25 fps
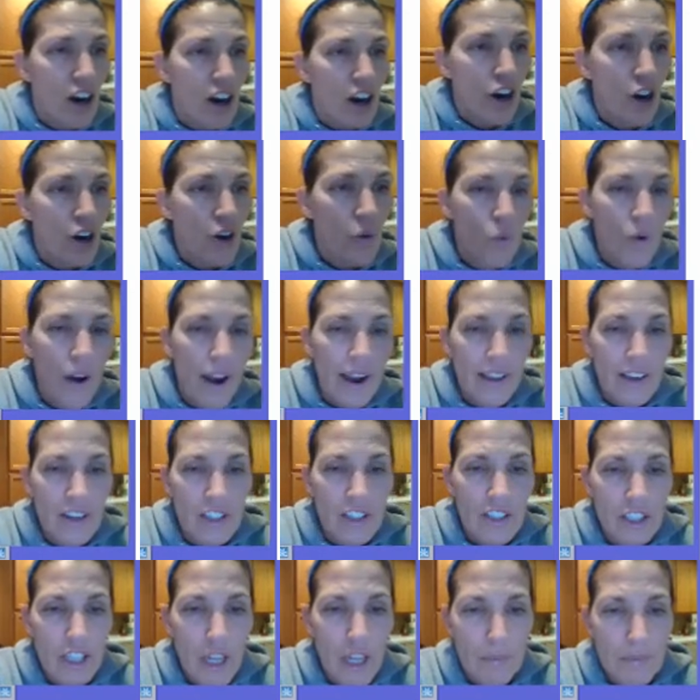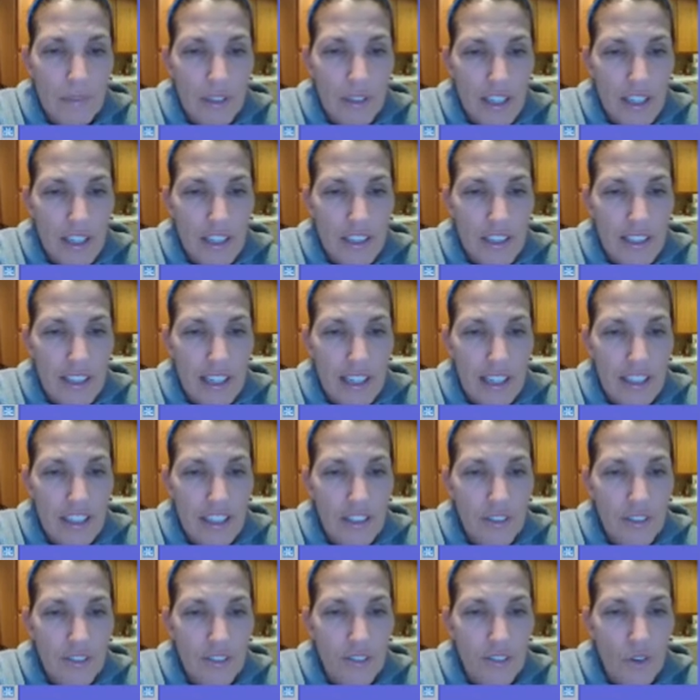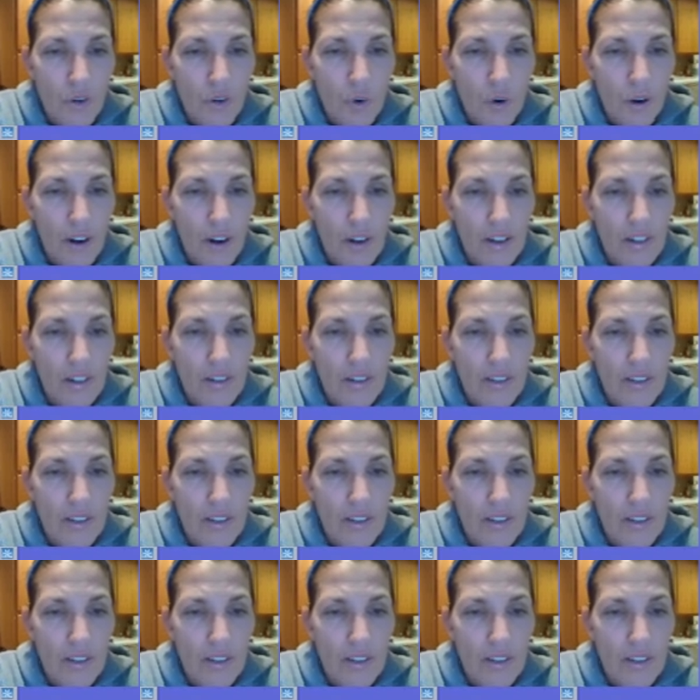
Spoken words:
our y-intercept is -4.